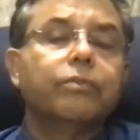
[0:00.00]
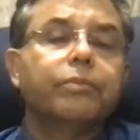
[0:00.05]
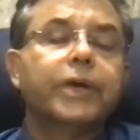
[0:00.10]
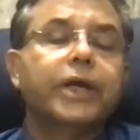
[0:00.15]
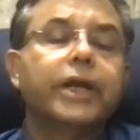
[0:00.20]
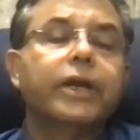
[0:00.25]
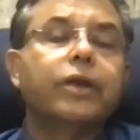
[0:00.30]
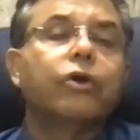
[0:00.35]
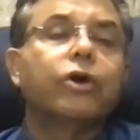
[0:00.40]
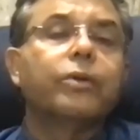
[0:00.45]

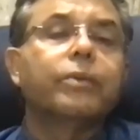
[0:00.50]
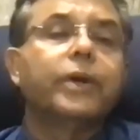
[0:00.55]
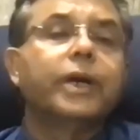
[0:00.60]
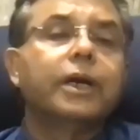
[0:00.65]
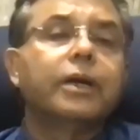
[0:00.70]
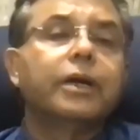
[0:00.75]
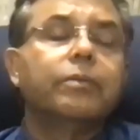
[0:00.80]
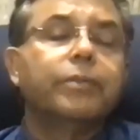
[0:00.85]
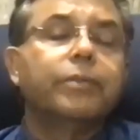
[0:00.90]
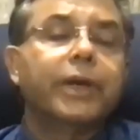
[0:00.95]

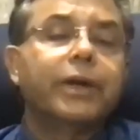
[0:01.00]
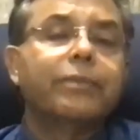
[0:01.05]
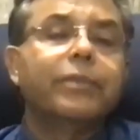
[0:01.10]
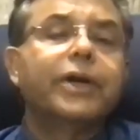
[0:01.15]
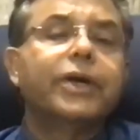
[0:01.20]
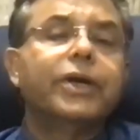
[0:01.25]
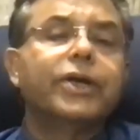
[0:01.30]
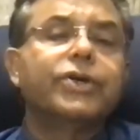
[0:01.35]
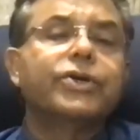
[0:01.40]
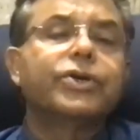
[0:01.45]
periorbital
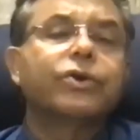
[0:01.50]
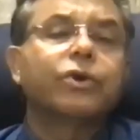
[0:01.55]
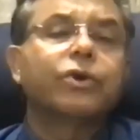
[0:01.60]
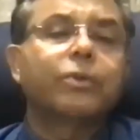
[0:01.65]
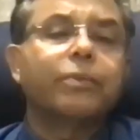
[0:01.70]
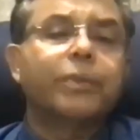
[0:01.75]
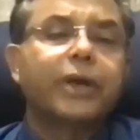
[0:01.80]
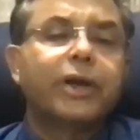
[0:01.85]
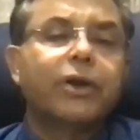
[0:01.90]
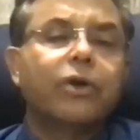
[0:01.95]
pigmentation or
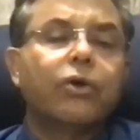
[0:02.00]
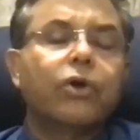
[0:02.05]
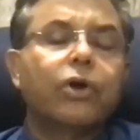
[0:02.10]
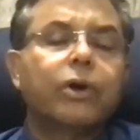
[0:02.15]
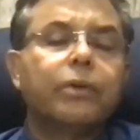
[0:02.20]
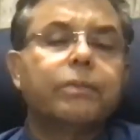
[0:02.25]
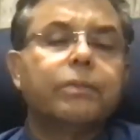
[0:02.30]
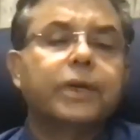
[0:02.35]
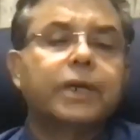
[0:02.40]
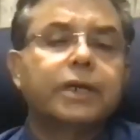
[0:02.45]

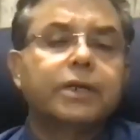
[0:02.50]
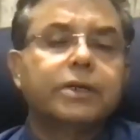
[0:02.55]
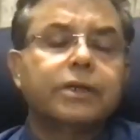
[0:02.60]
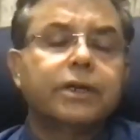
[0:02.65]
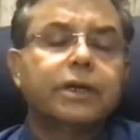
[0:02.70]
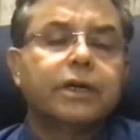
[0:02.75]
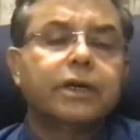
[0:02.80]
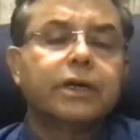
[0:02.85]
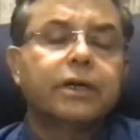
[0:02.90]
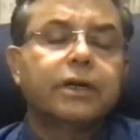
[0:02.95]
periorbital
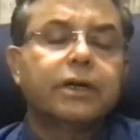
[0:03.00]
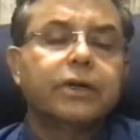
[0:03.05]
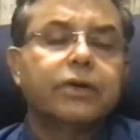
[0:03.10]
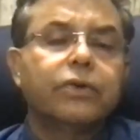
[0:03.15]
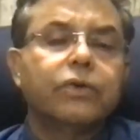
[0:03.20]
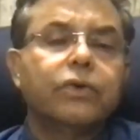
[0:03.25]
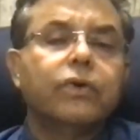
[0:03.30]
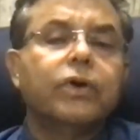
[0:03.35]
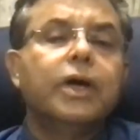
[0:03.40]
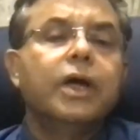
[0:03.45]
uh,
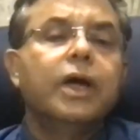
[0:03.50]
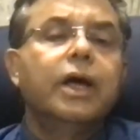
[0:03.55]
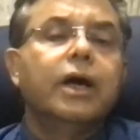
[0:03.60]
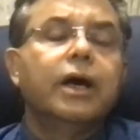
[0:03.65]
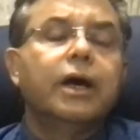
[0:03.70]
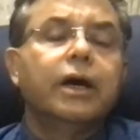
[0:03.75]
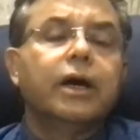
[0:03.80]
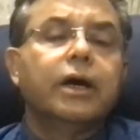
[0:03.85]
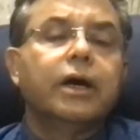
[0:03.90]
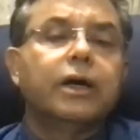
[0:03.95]
uh,
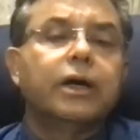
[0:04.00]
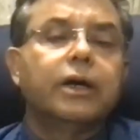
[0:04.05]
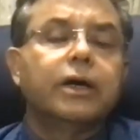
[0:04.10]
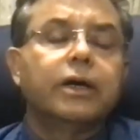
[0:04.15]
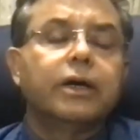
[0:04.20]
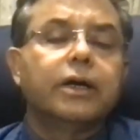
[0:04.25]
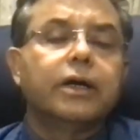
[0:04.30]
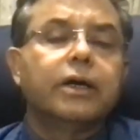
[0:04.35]
uh,